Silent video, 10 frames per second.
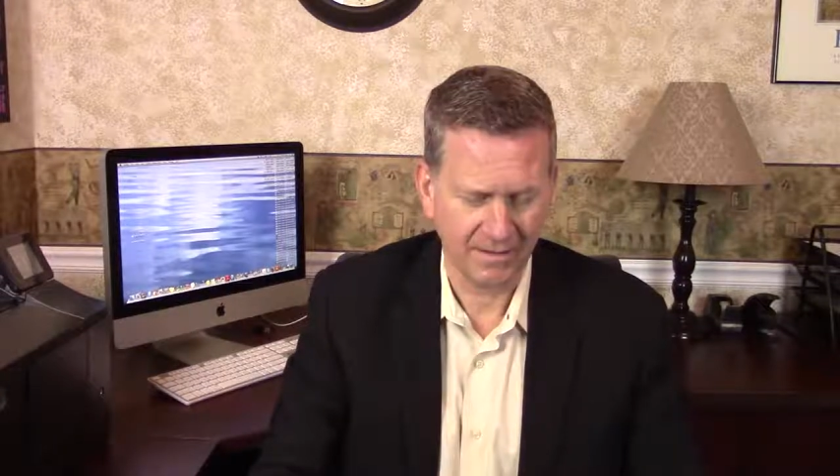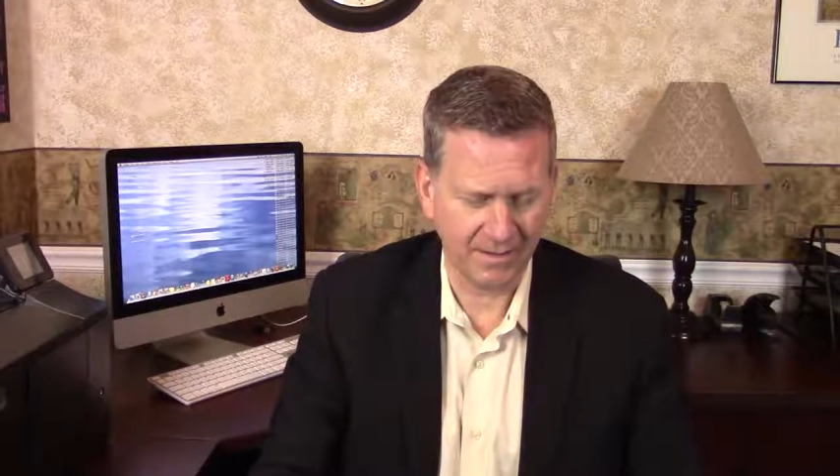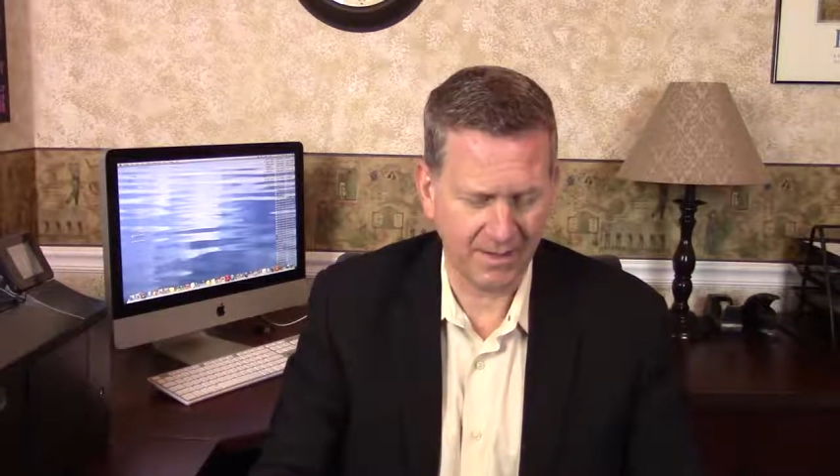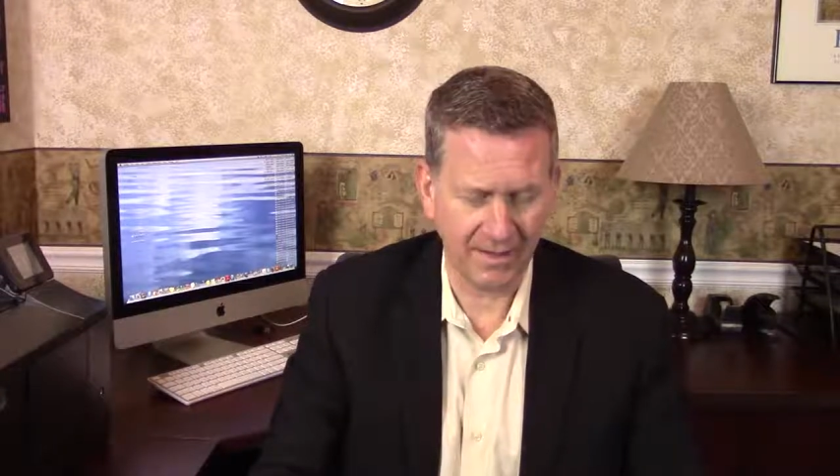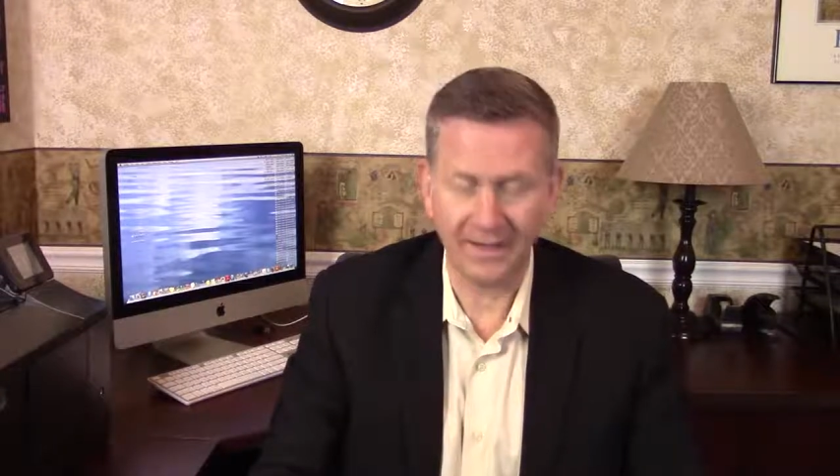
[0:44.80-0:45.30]

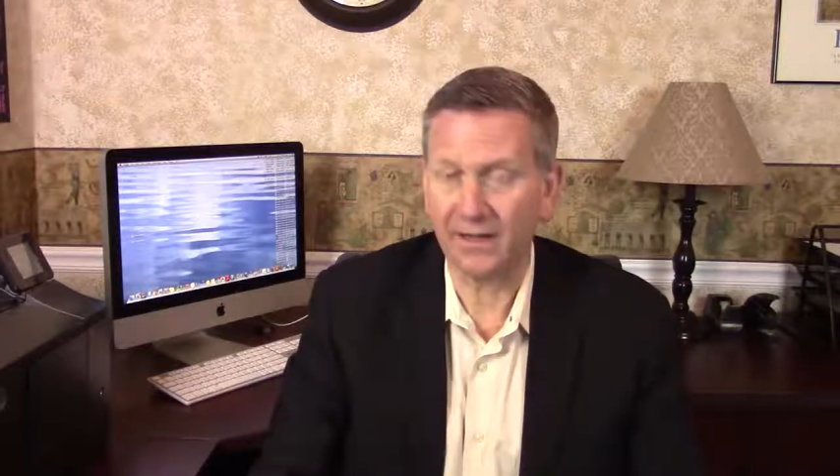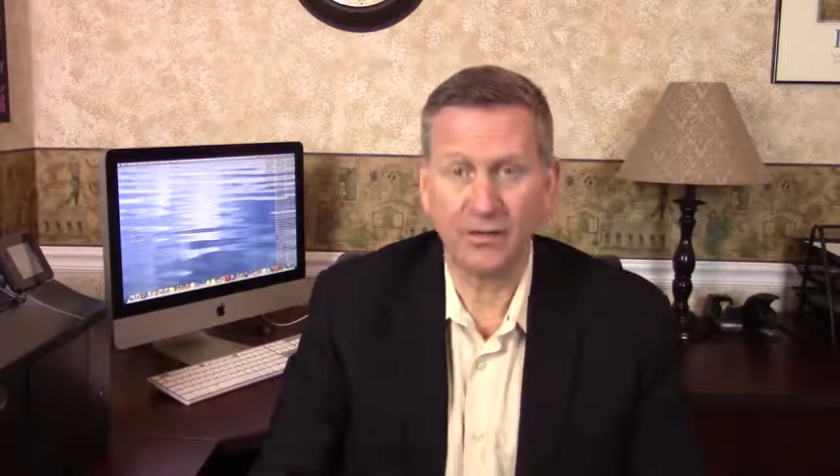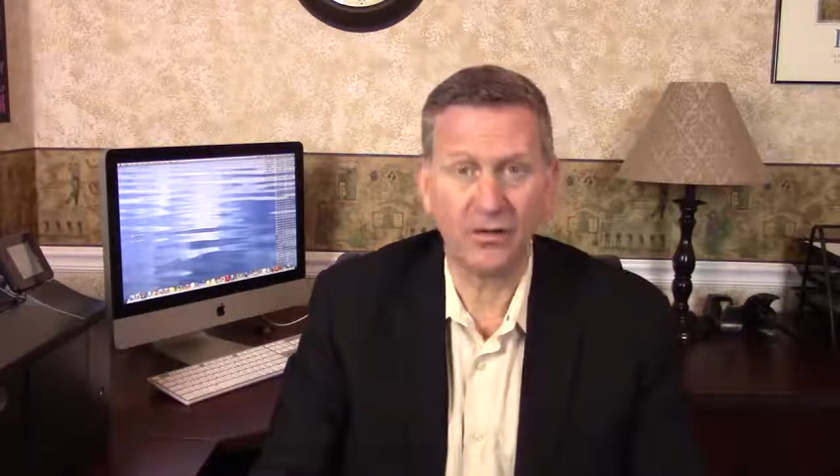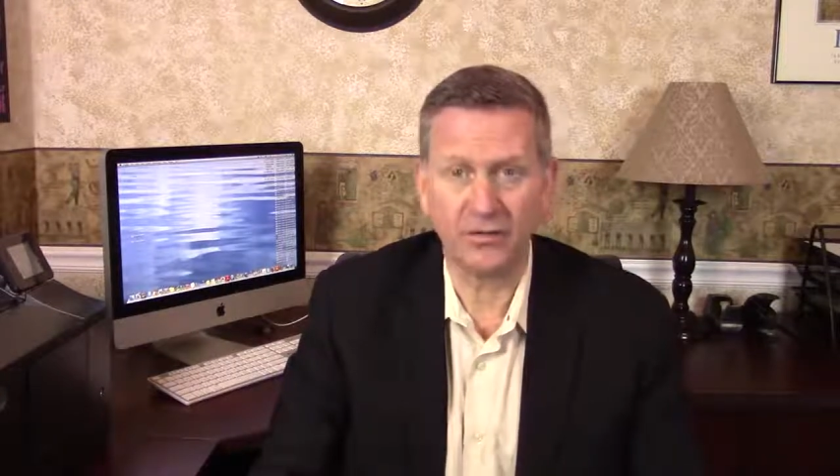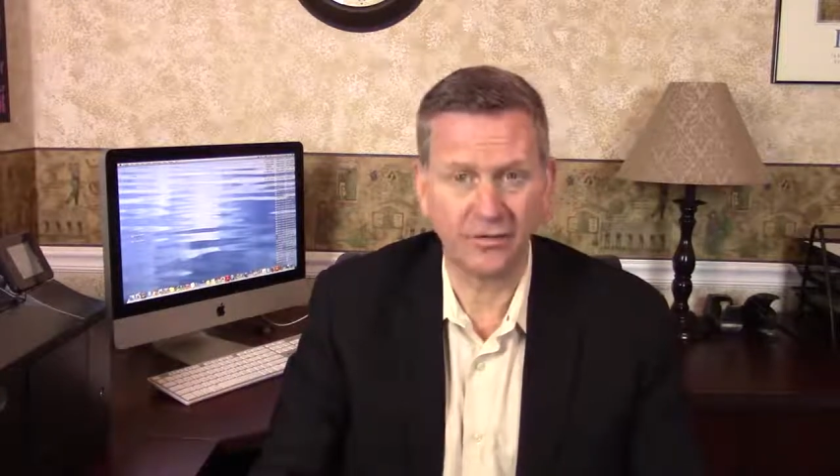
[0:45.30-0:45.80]
and
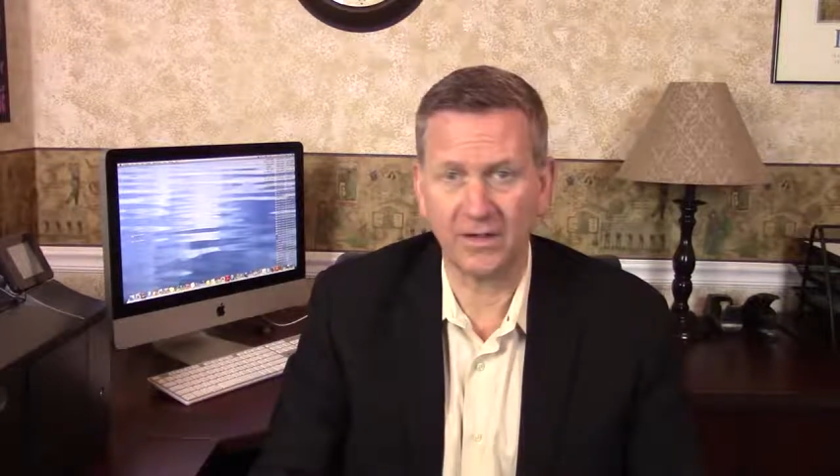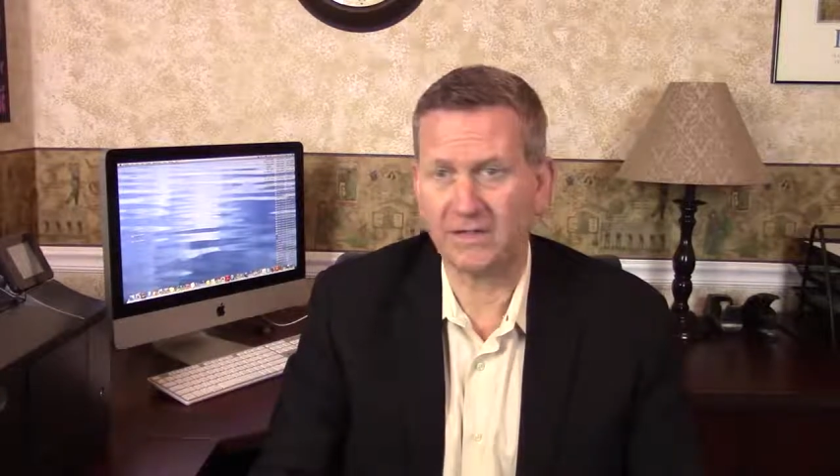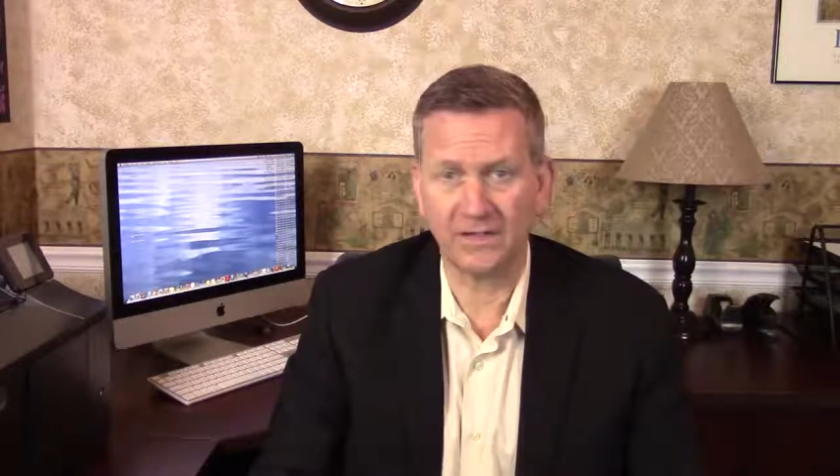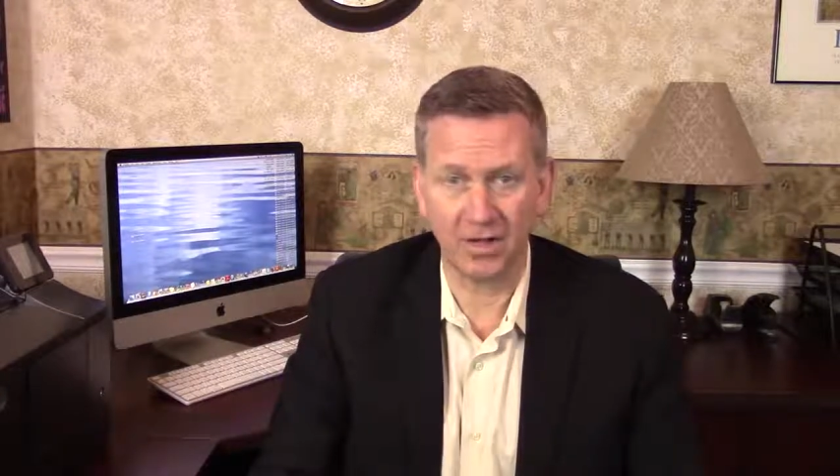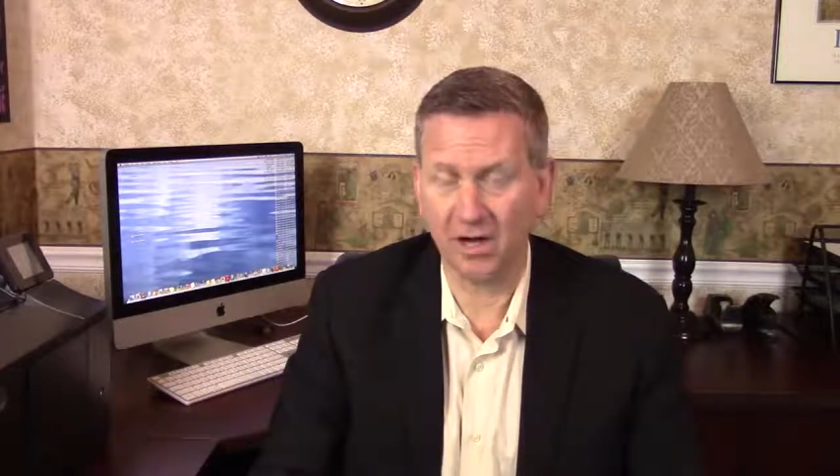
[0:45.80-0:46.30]
includes for
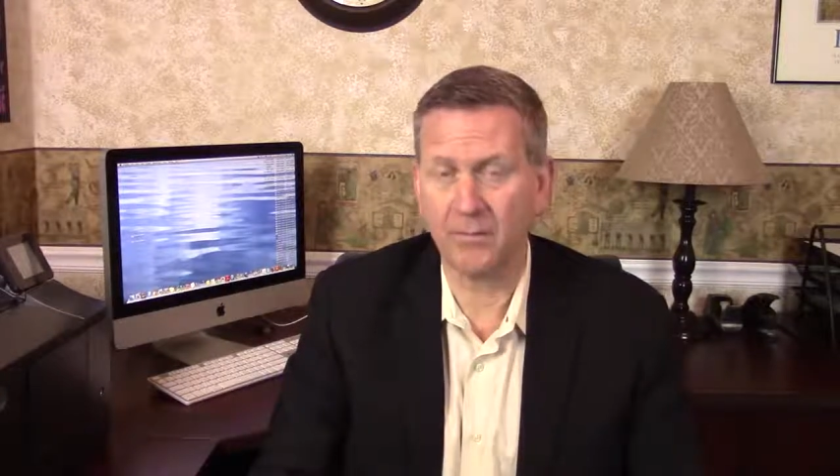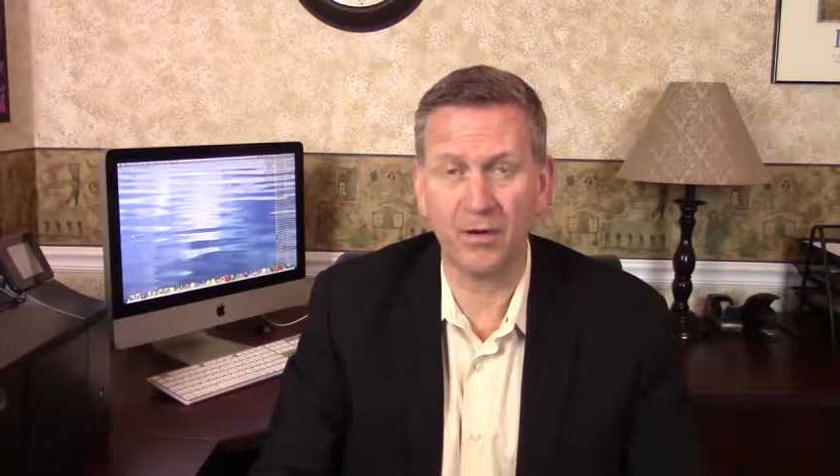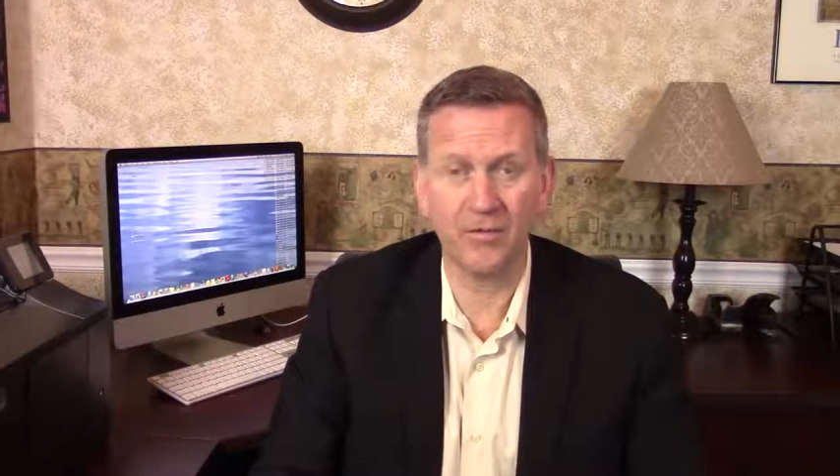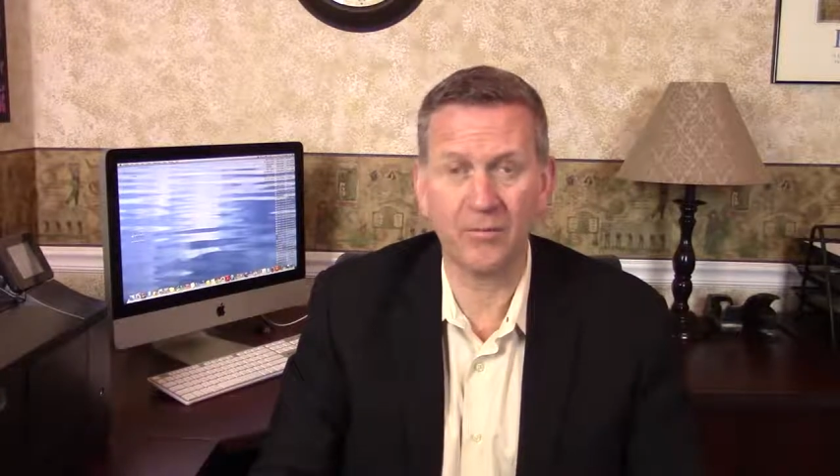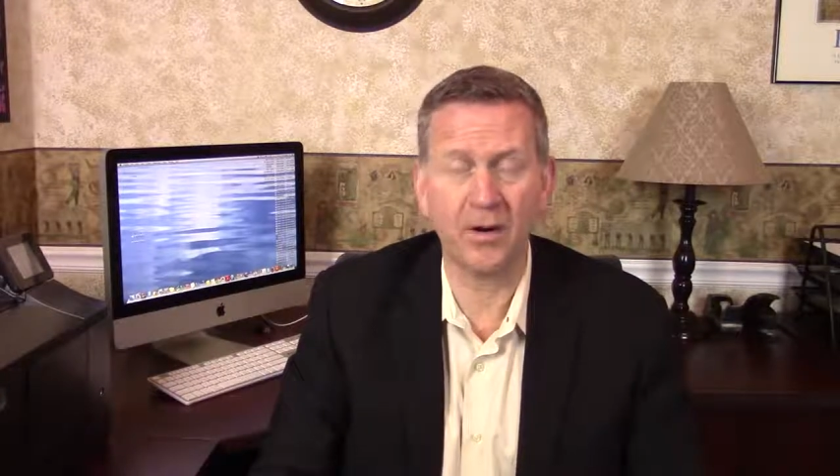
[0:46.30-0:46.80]
us the
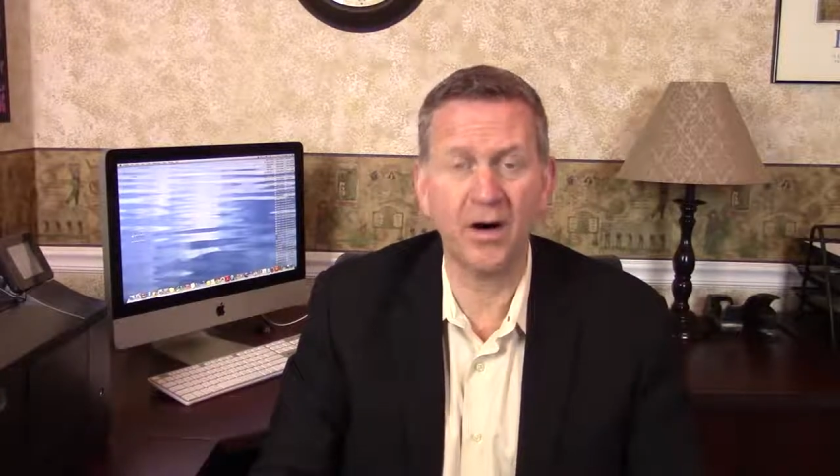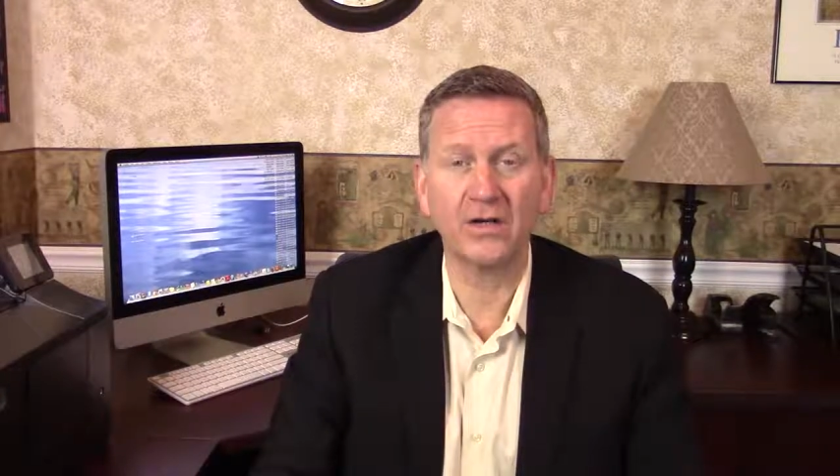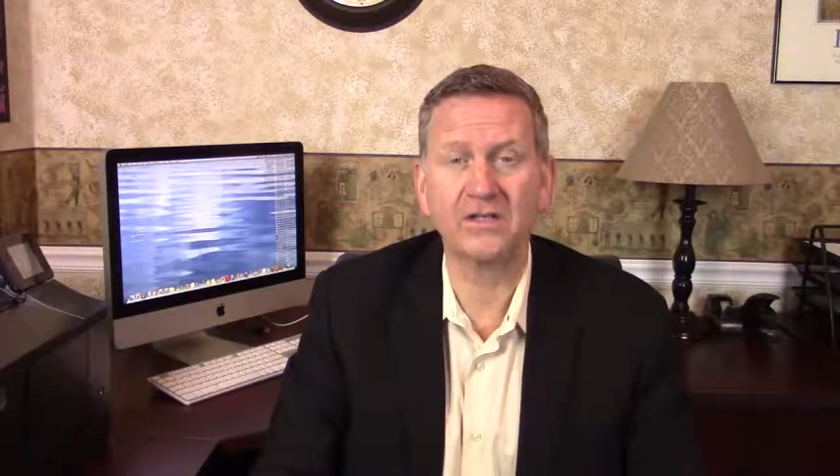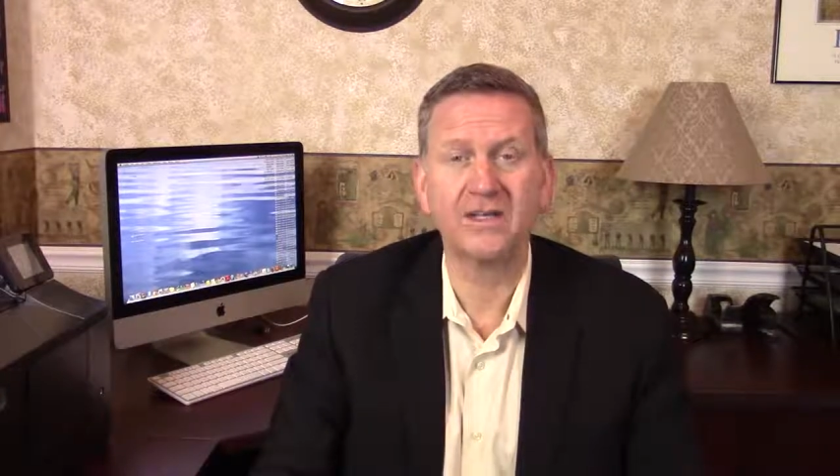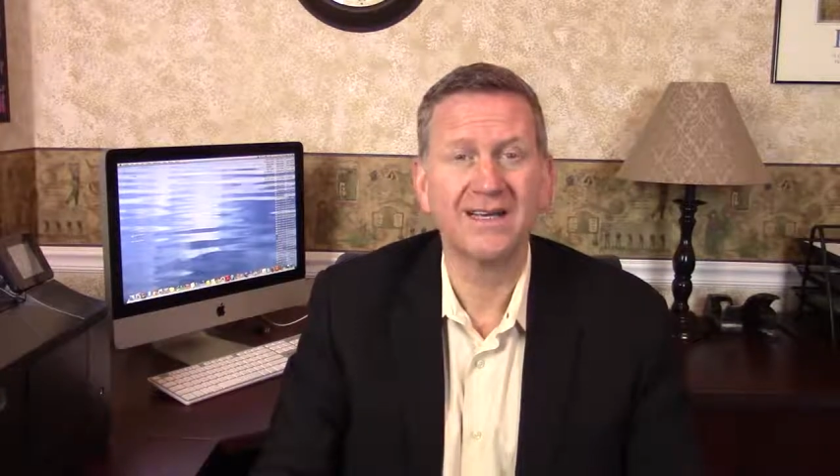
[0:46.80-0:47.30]
automotive
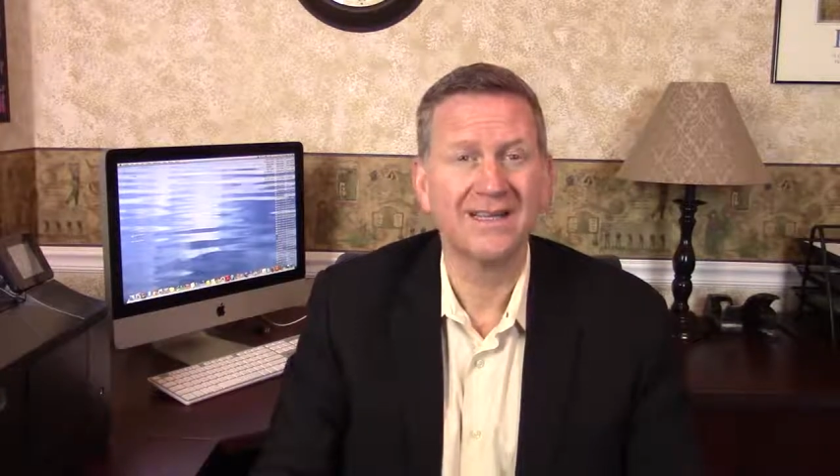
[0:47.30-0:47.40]
parts,